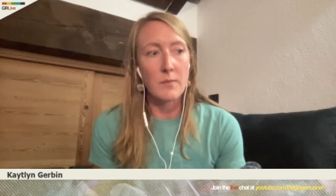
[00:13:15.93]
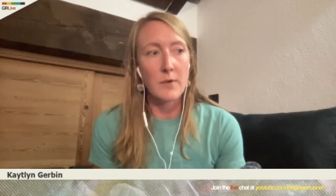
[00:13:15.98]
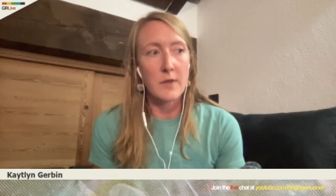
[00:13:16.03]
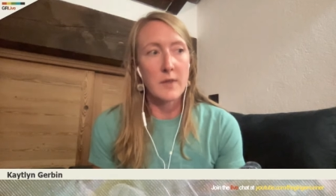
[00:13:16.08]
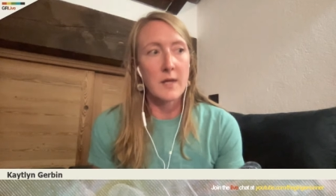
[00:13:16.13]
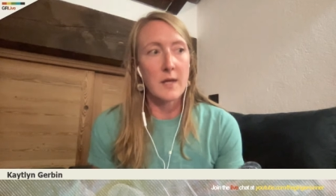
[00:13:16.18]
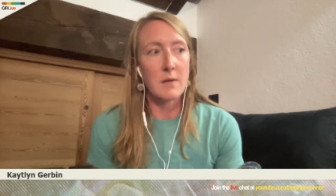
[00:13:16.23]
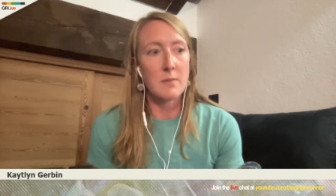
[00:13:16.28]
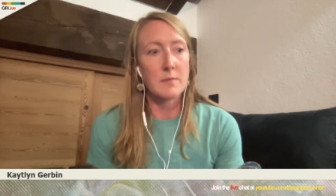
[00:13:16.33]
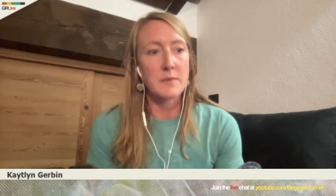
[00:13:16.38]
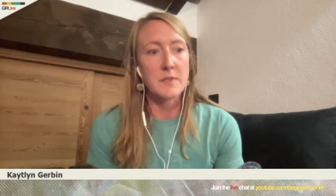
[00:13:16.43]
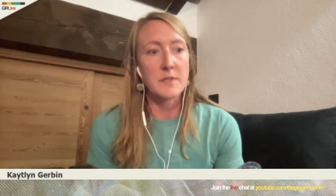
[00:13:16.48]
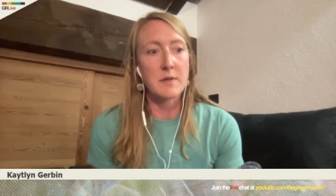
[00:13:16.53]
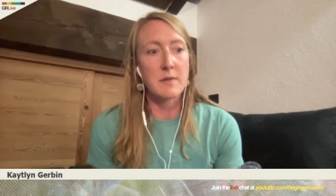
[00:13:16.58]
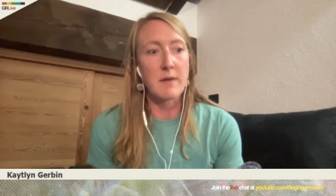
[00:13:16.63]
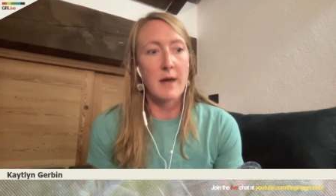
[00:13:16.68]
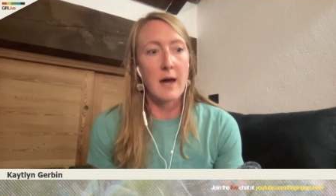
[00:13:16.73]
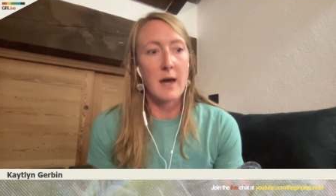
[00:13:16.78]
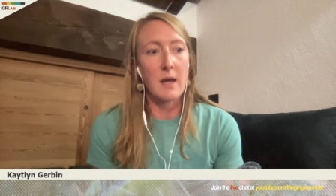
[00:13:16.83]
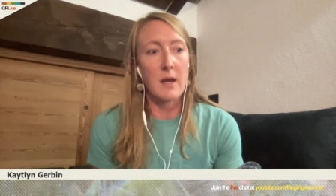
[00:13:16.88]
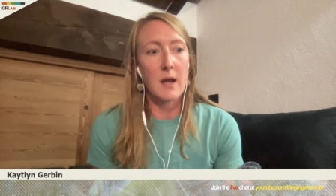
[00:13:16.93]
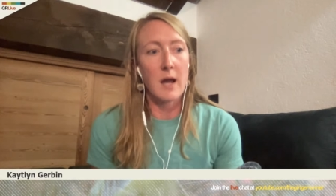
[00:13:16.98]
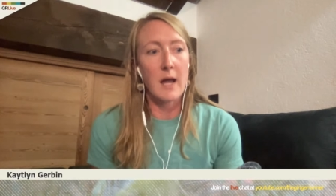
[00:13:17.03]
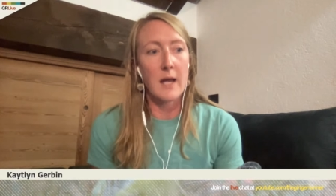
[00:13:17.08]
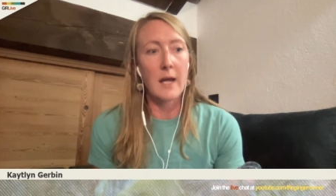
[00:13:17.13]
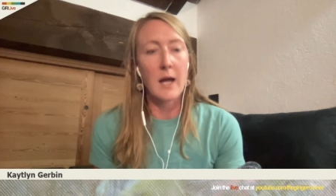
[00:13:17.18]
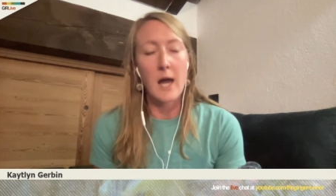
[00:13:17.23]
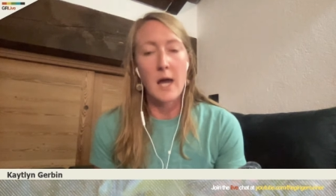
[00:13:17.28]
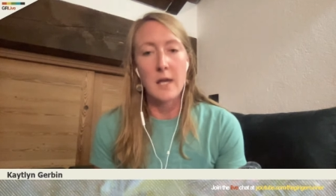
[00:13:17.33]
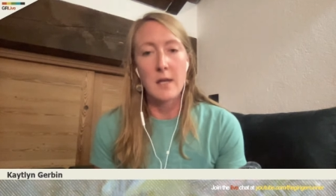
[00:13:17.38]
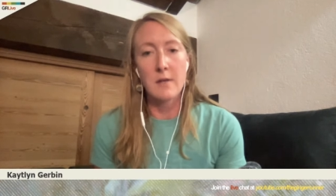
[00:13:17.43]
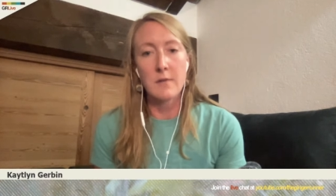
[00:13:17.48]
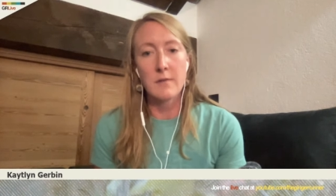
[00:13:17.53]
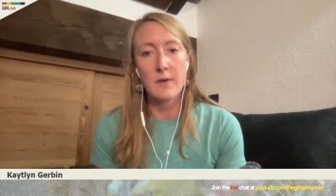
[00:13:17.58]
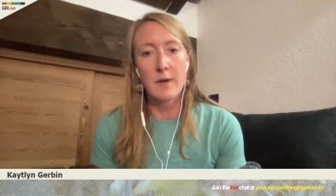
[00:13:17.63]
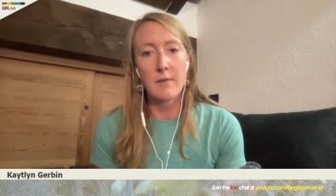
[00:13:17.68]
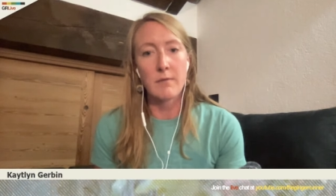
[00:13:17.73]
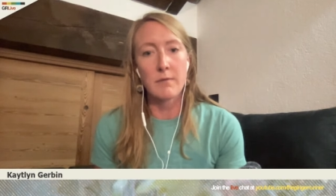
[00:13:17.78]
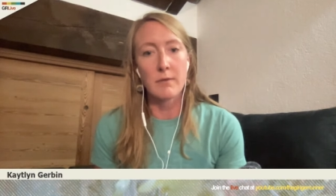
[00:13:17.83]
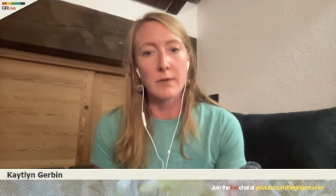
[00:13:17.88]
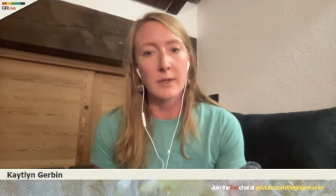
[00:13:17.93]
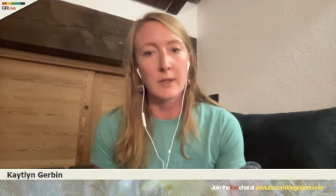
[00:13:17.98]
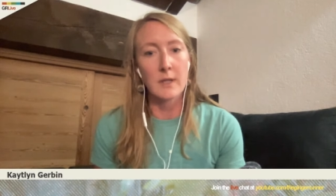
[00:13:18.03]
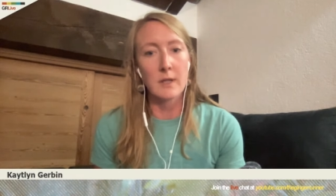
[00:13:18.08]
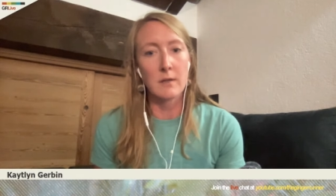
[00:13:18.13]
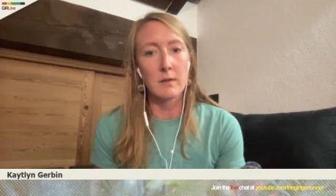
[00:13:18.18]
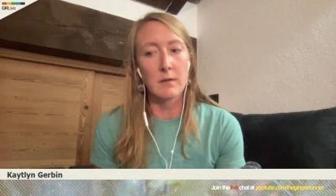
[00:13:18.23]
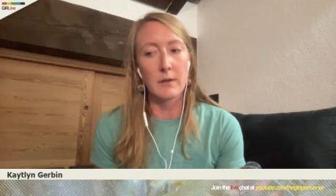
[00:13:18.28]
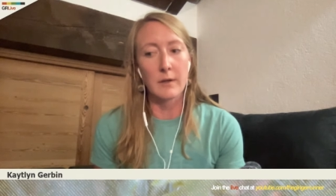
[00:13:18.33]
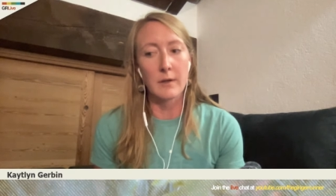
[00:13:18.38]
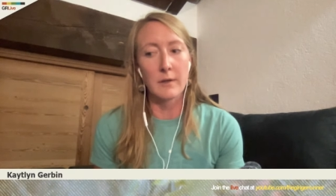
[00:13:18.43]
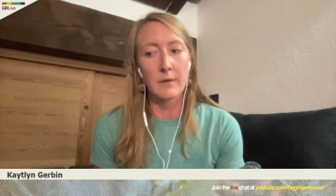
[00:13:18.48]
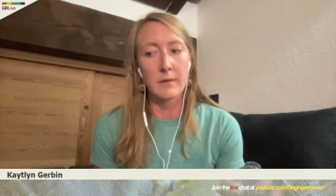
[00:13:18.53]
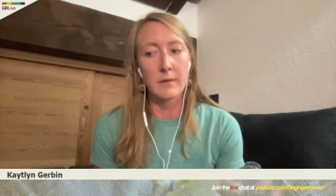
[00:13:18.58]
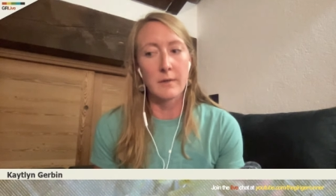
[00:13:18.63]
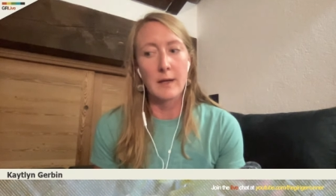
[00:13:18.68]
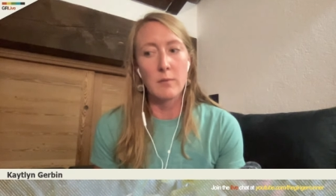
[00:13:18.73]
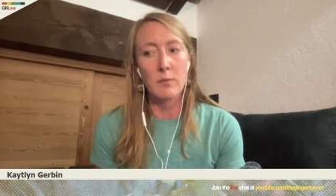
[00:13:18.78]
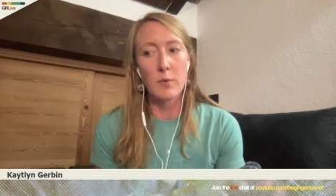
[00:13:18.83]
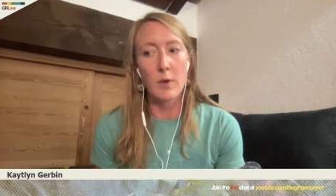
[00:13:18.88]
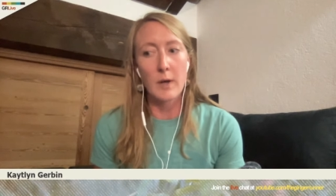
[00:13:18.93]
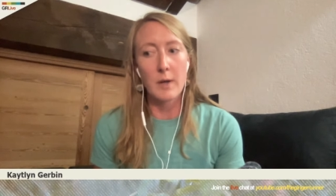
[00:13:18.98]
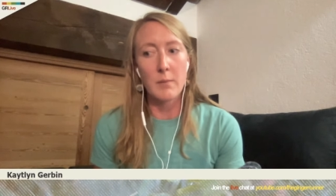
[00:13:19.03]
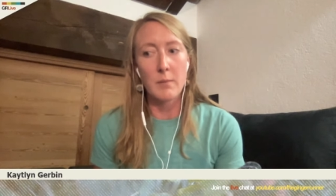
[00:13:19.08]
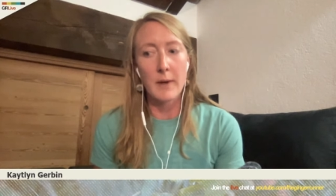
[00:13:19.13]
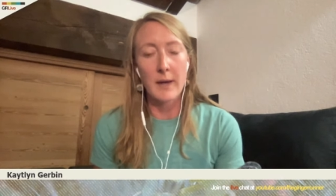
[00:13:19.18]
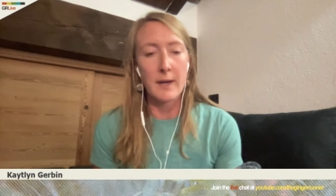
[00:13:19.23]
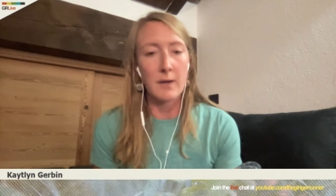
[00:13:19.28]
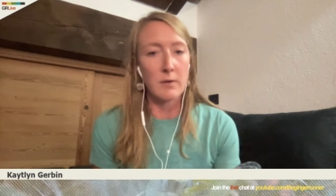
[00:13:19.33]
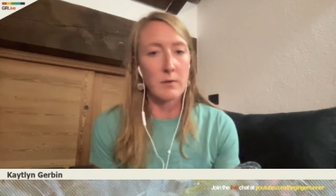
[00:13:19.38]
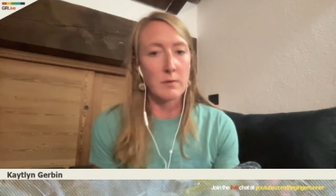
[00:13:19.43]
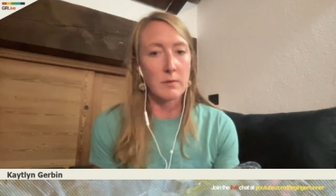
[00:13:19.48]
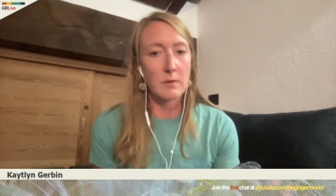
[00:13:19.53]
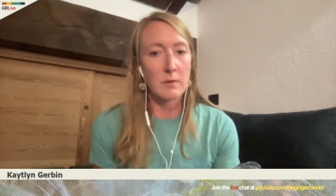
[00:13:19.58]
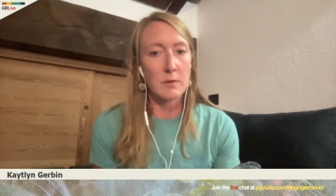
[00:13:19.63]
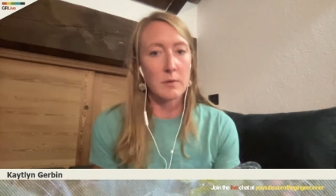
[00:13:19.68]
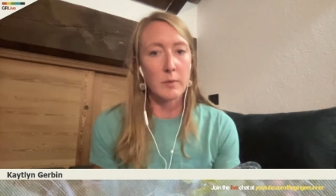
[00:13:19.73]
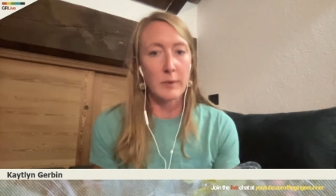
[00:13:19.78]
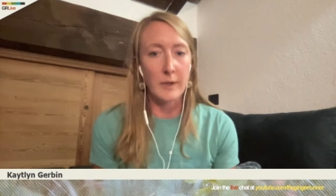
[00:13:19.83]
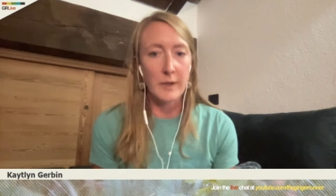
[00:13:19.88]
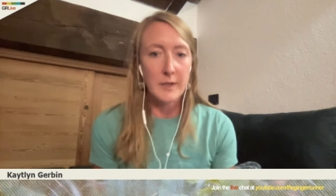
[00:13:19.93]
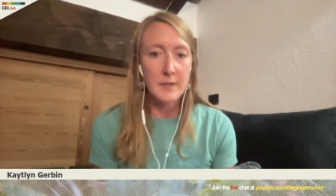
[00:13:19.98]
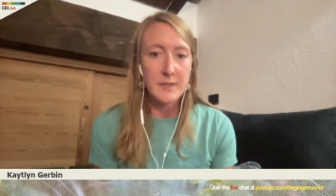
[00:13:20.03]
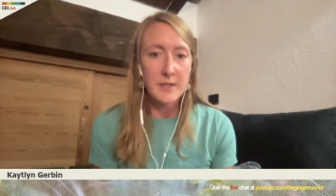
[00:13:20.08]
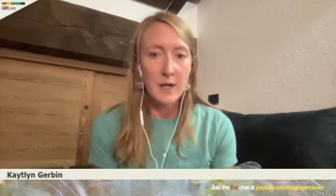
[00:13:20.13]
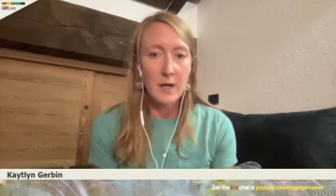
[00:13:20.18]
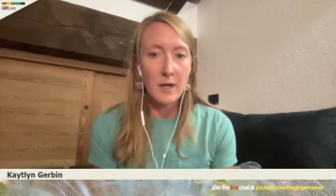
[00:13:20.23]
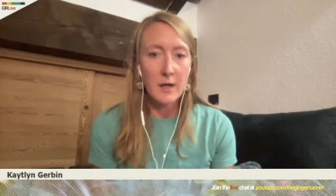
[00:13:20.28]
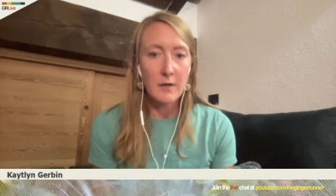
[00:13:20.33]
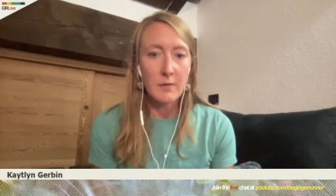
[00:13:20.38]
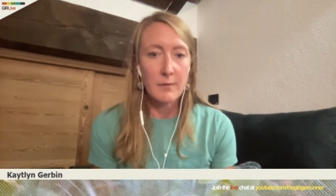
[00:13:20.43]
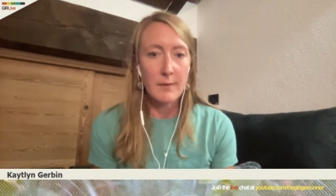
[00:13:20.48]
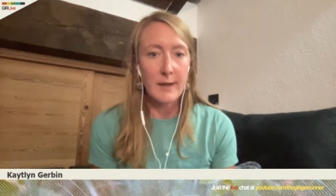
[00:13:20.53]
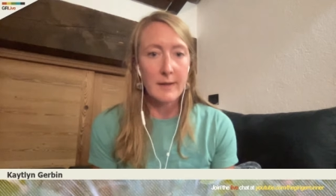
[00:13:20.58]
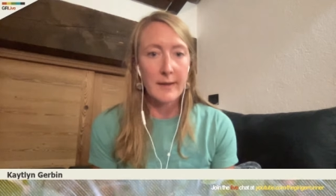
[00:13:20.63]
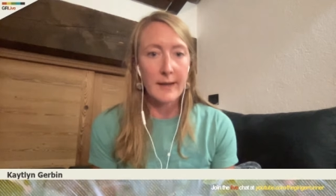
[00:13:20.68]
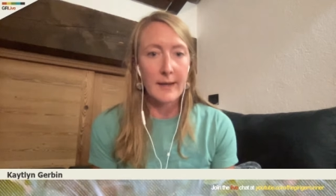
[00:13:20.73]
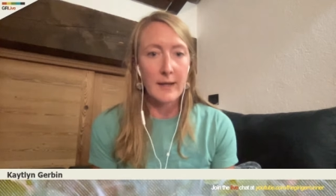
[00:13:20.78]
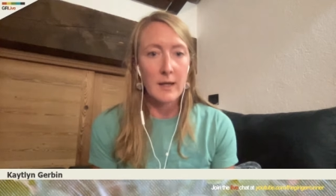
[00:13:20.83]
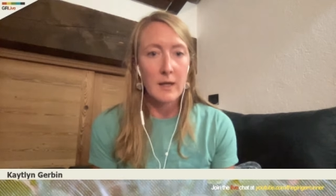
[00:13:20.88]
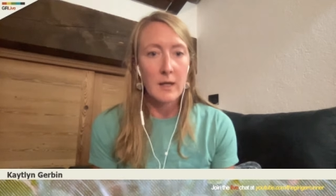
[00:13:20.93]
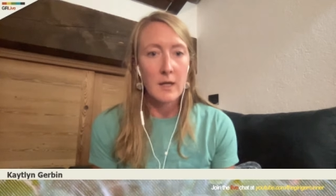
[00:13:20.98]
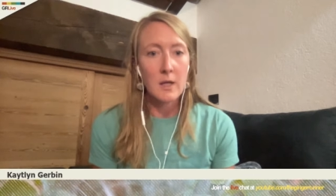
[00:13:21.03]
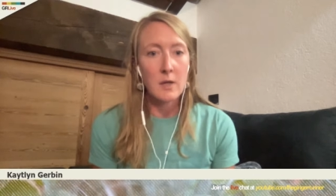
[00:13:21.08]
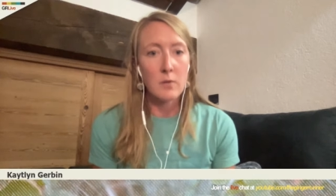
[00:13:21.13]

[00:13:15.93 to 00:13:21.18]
with him, so that I kind of have really learned like what my own quirks are, about like